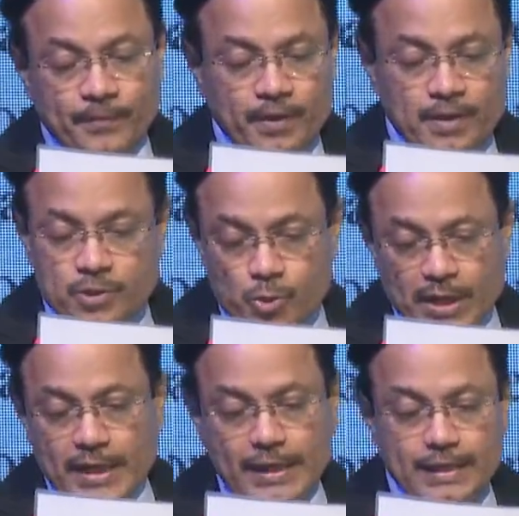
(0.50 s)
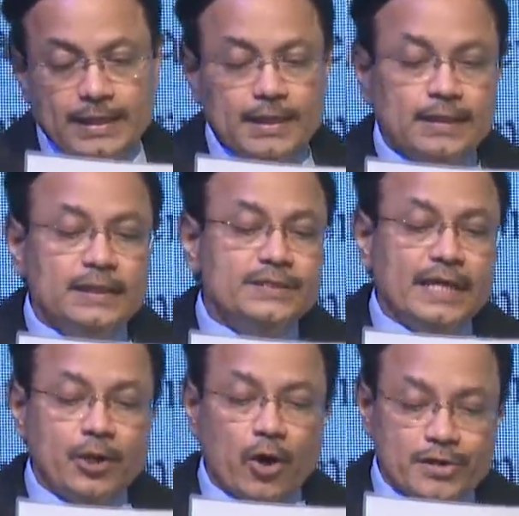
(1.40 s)
Today, the
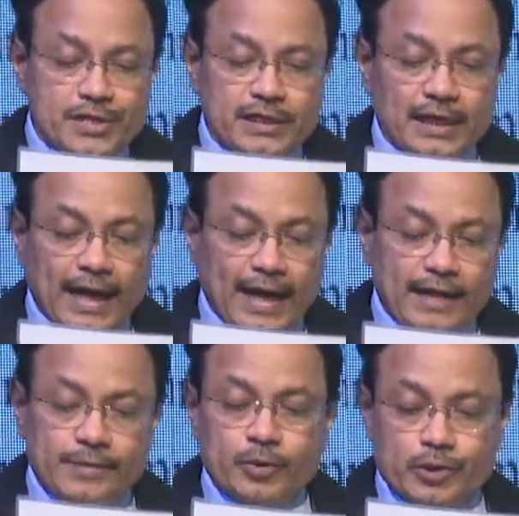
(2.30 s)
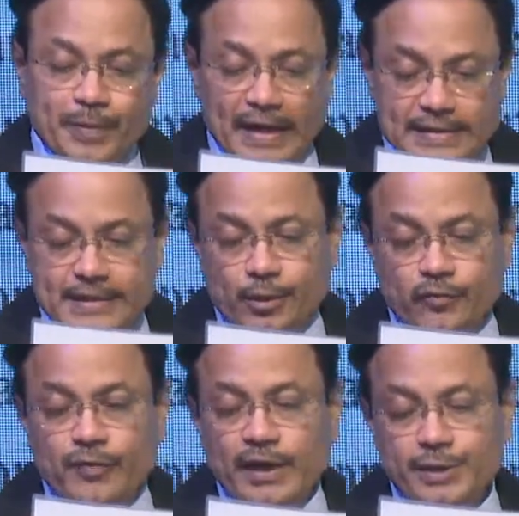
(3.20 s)
security and prosperity of
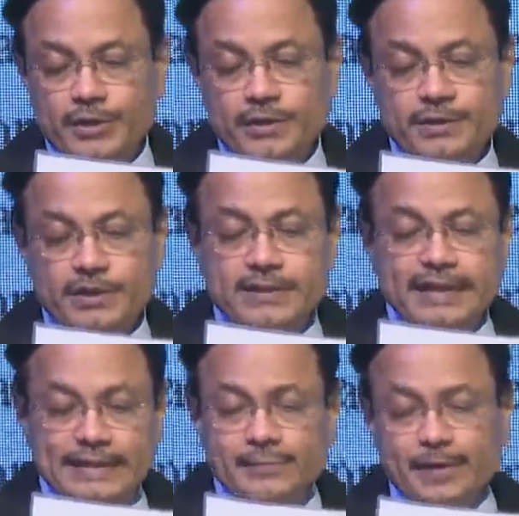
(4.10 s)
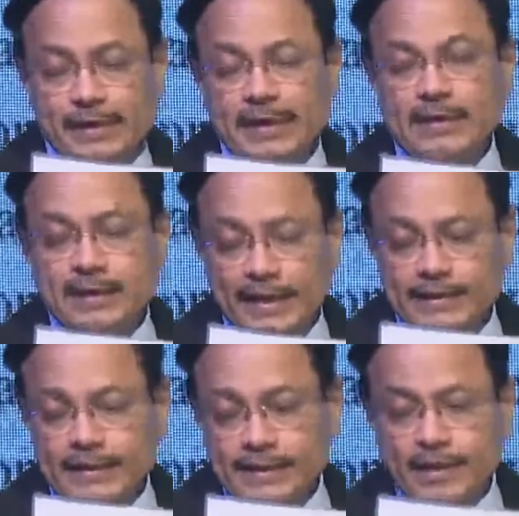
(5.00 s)
nations is intimately
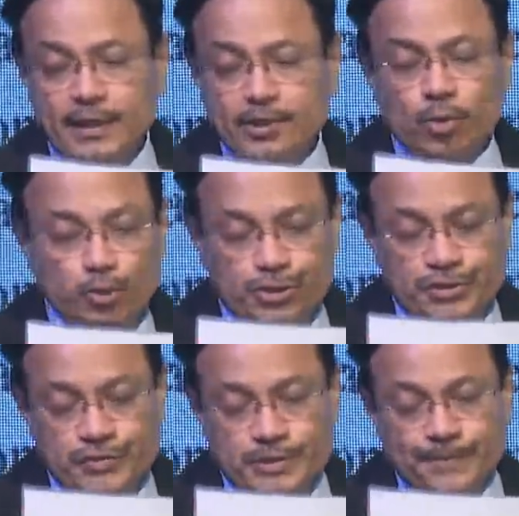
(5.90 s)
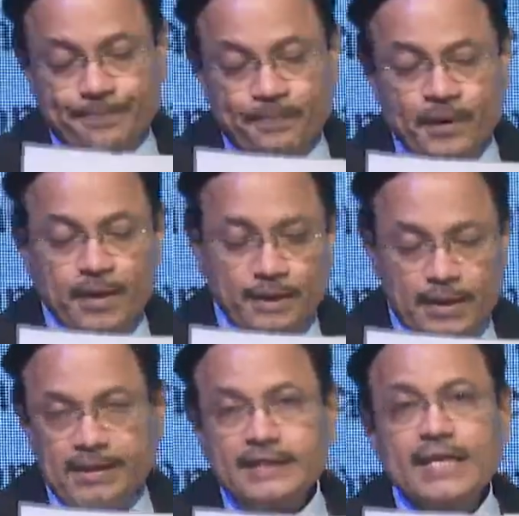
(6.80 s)
connected to oceans.
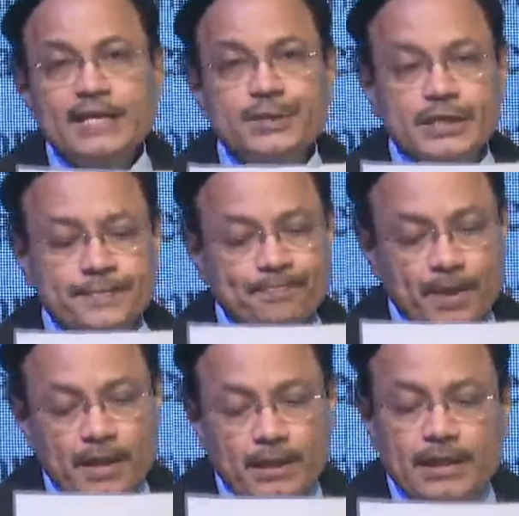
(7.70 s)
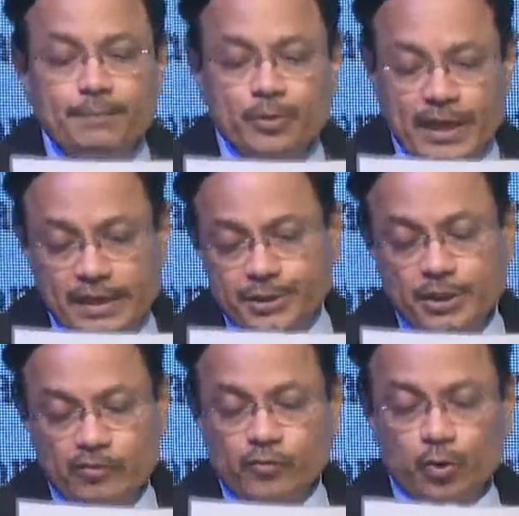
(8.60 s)
Recognizing the potential
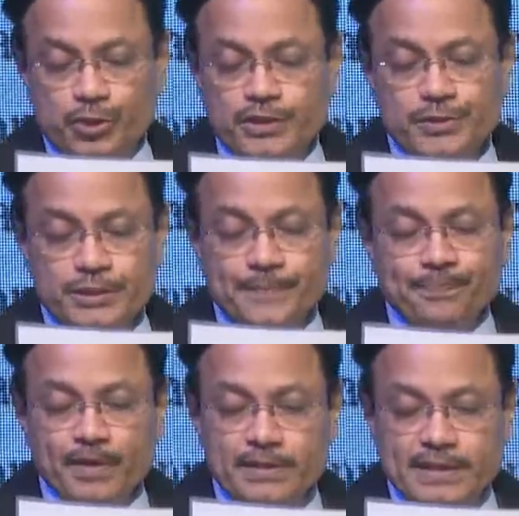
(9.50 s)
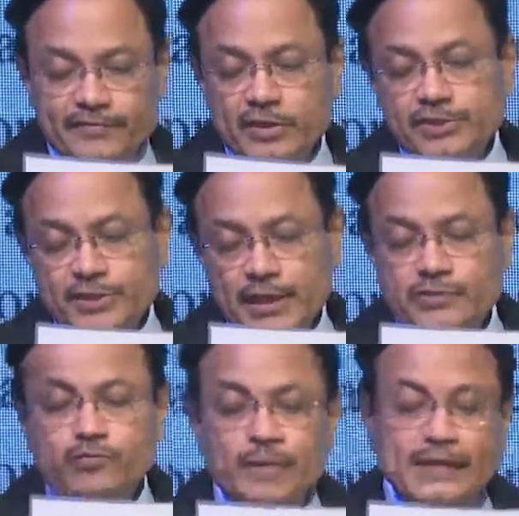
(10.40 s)
of oceans, several
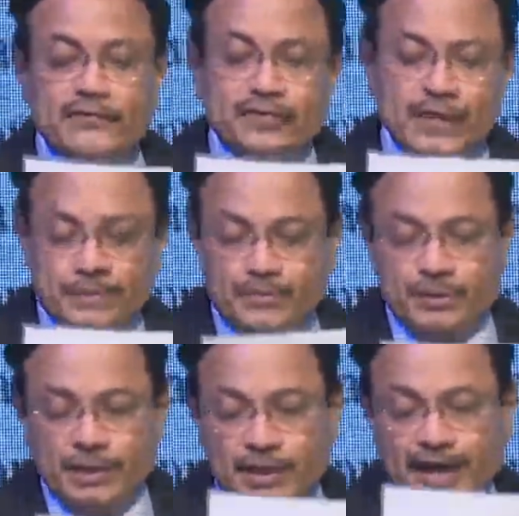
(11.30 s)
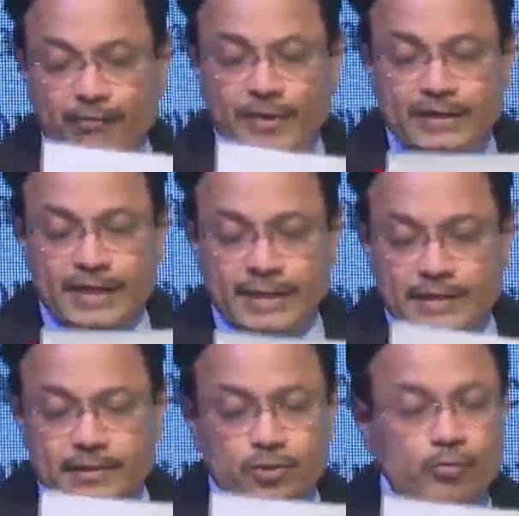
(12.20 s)
transformative steps have been taken
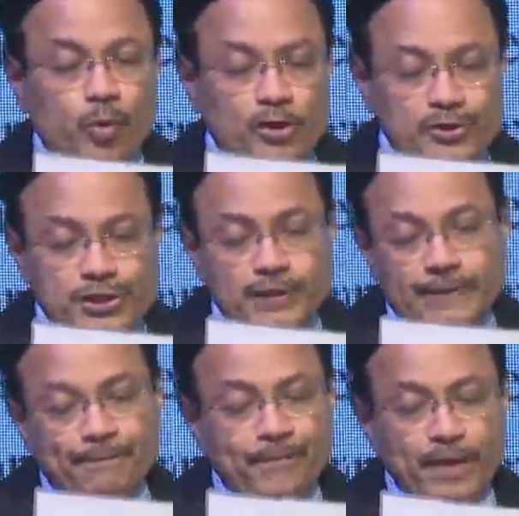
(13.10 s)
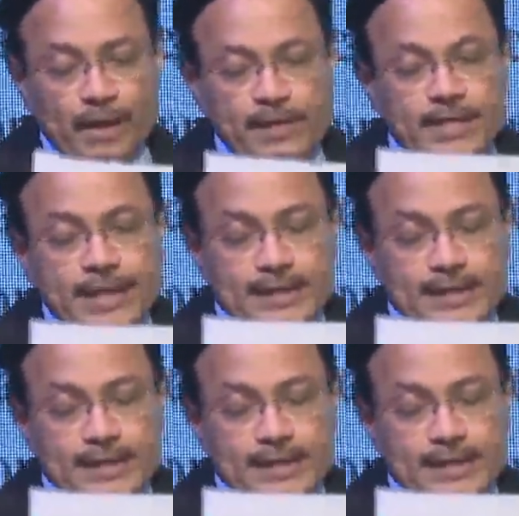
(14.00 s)
to bolster India's